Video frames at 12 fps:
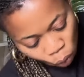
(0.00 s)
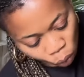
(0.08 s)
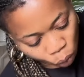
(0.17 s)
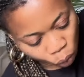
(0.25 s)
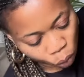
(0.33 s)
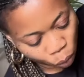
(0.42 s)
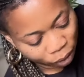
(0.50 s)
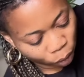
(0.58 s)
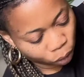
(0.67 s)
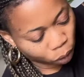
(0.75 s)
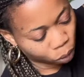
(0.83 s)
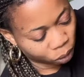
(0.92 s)
So we are
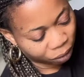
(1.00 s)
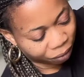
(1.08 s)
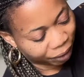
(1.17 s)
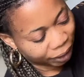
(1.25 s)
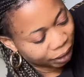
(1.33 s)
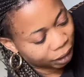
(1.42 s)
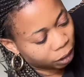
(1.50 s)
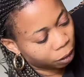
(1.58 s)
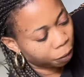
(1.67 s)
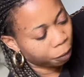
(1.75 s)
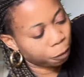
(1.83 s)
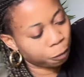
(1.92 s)
going to divide it
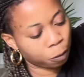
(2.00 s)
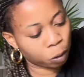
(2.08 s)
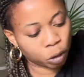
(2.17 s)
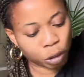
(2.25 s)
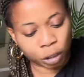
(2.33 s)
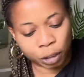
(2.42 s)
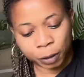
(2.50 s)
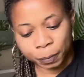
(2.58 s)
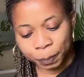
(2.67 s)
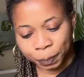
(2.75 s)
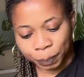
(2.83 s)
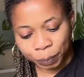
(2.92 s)
40,
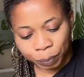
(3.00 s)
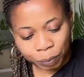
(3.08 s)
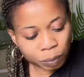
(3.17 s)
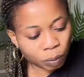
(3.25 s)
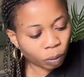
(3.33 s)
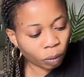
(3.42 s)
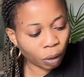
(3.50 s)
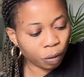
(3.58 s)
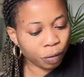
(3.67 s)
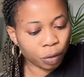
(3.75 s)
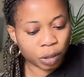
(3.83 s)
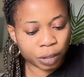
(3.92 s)

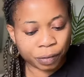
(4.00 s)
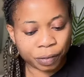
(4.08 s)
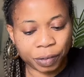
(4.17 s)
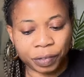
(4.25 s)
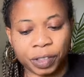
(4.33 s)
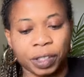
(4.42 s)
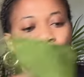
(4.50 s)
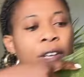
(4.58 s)
50.